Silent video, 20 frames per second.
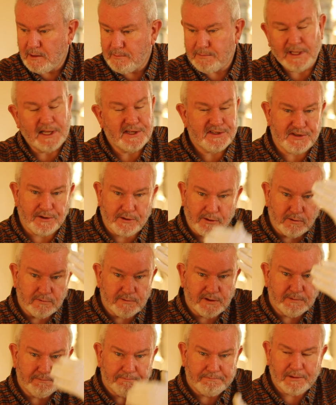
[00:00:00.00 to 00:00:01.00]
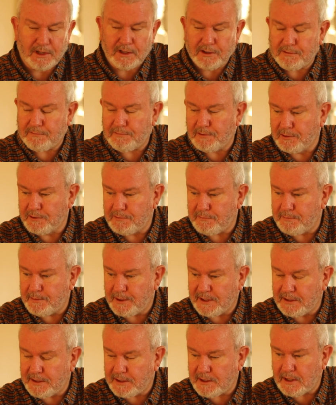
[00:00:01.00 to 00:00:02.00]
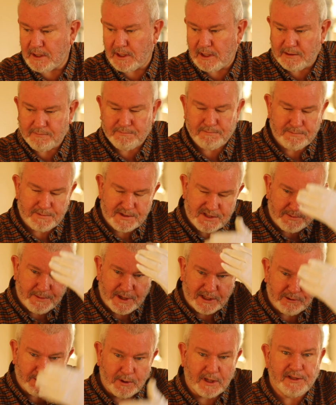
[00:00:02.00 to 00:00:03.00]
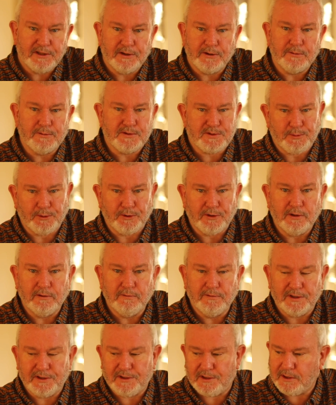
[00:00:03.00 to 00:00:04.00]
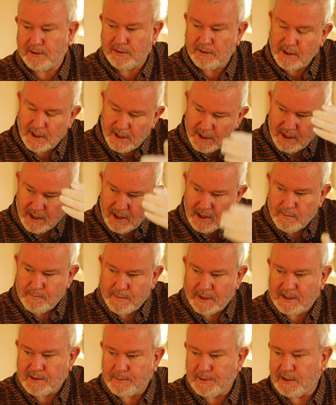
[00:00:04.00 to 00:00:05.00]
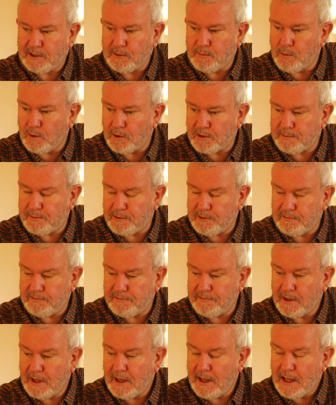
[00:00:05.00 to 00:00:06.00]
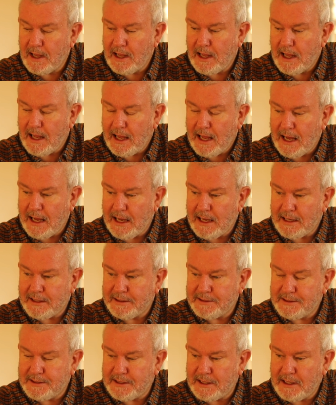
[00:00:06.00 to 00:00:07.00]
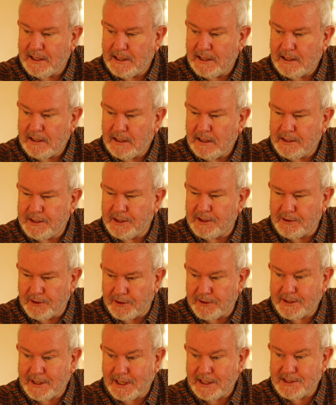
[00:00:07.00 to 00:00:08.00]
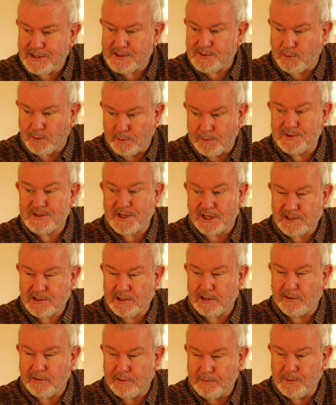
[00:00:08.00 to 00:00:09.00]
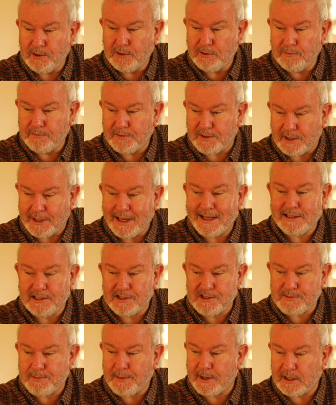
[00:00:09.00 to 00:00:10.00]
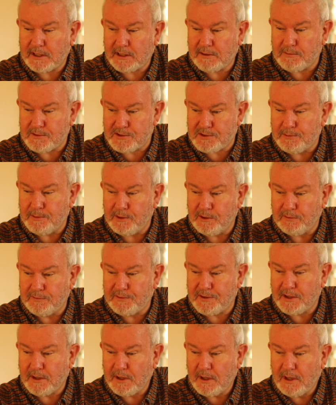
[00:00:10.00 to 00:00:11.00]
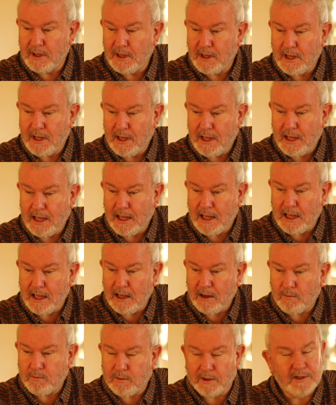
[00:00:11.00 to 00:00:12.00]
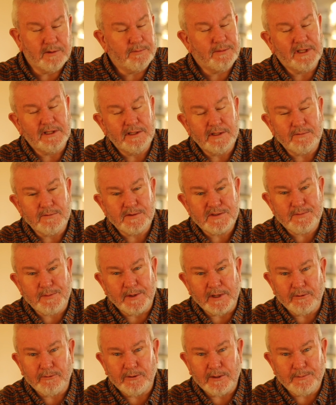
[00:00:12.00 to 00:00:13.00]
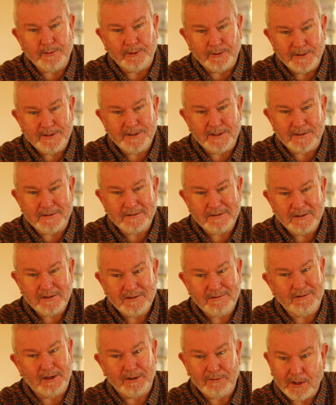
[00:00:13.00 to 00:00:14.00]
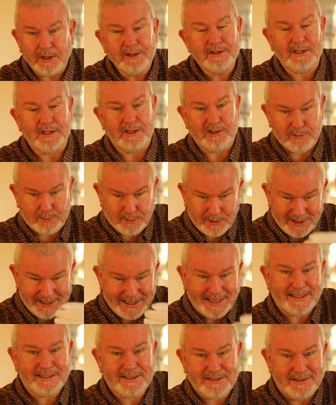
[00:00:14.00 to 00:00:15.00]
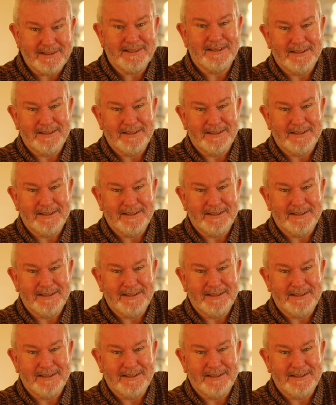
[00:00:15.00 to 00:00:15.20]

plastered over on the front of a building. Cement rendering was put over it to make the building waterproof. And in another case, one was actually removed. An Atlas mark was removed where a building was being repointed, ironically to protect